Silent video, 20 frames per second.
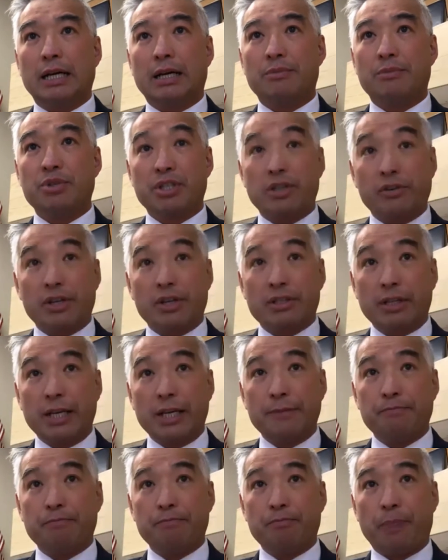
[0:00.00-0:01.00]
seriously.
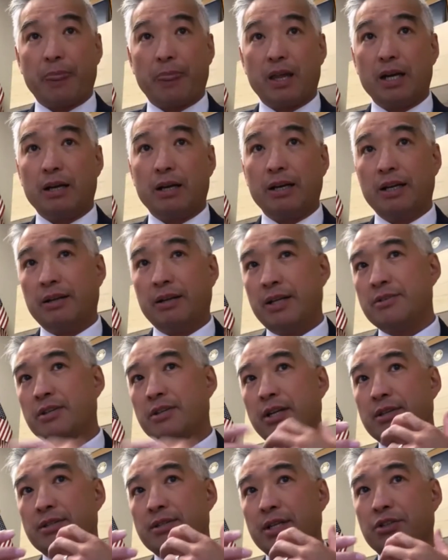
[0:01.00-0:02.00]
And
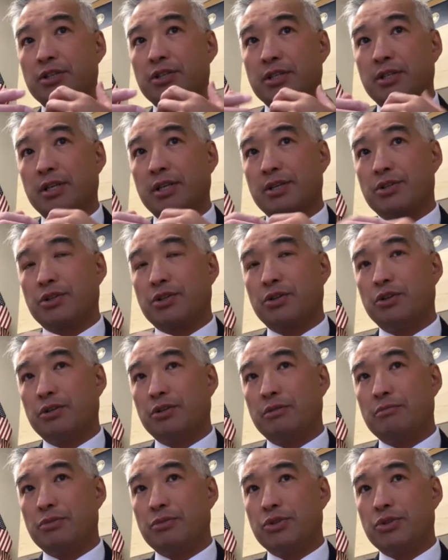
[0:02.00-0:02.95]
incidents such as this could